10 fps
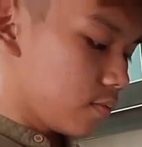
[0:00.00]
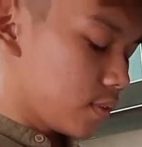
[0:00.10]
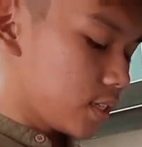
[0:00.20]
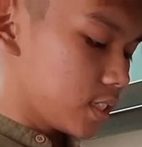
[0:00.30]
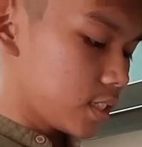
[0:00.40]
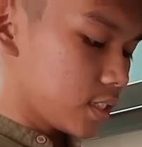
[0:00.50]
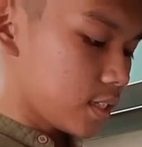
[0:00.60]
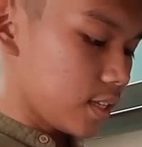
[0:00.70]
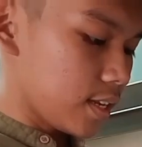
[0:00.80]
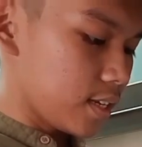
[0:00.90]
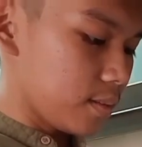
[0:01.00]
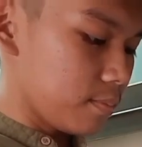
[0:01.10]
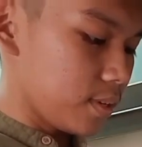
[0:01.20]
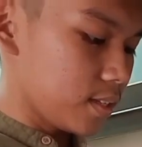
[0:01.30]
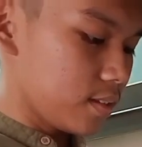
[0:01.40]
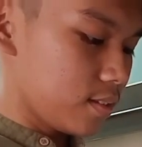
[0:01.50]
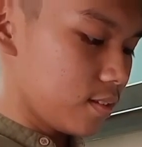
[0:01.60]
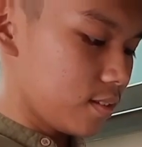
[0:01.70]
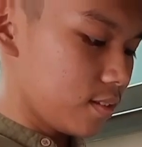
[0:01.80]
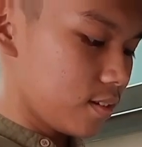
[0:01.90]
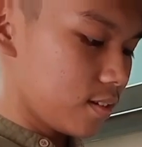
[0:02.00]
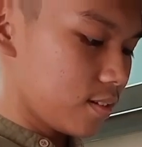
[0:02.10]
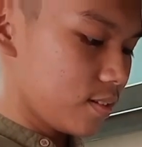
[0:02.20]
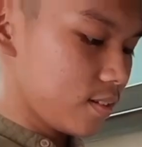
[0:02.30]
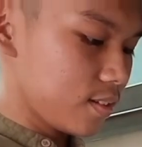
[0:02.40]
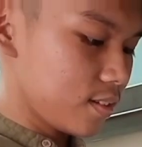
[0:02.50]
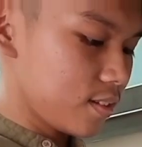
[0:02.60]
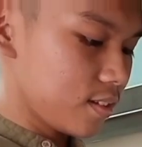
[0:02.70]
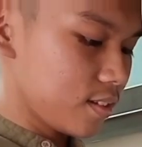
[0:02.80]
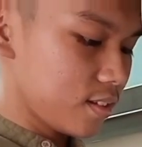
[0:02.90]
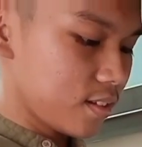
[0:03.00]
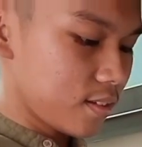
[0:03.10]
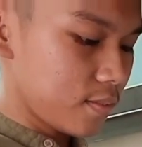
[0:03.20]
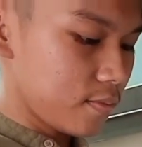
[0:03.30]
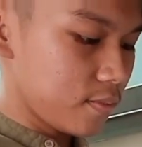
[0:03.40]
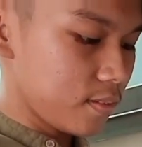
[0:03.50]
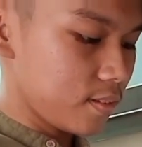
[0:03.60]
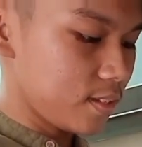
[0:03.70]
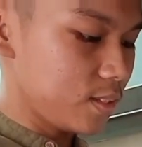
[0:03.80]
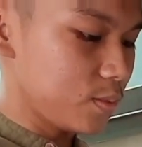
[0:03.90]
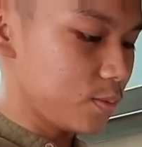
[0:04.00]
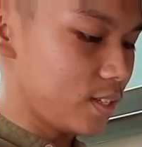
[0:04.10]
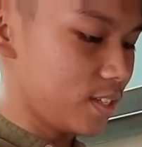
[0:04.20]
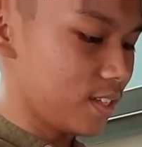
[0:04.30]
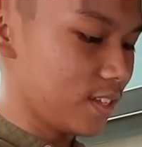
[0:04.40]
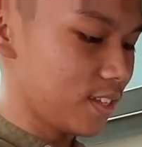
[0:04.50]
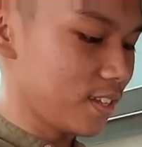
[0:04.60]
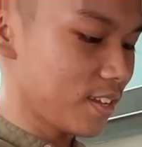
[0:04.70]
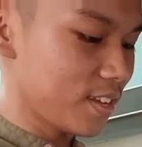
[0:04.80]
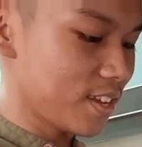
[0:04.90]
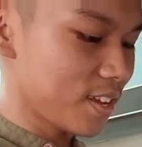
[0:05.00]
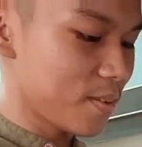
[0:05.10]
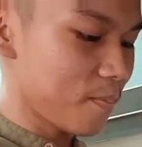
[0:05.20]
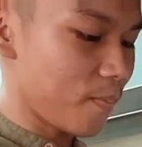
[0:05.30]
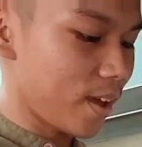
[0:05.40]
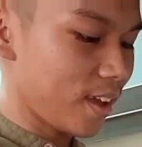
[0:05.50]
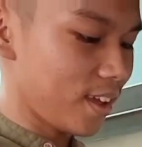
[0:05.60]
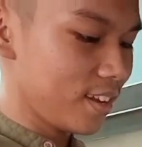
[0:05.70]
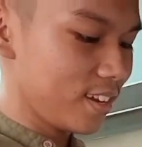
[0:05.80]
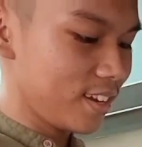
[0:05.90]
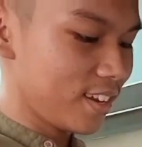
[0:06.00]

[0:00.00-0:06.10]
First, let the butter fall into the pan,